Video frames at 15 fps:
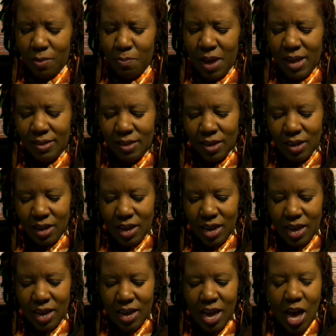And
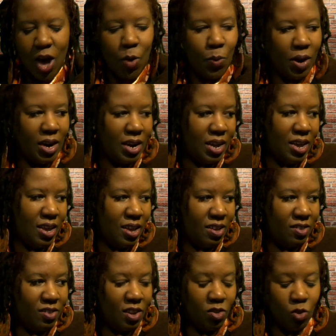basically, what it
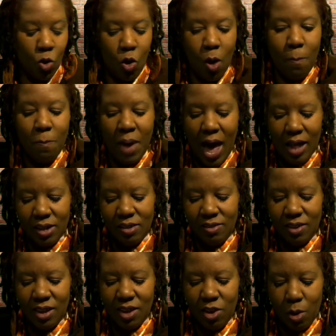is, it's called
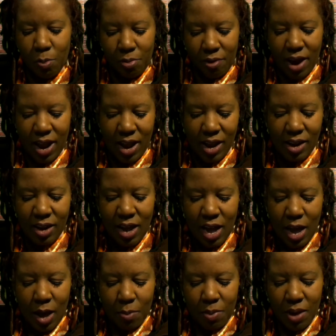balancing your brain
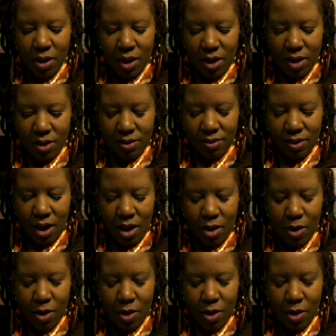because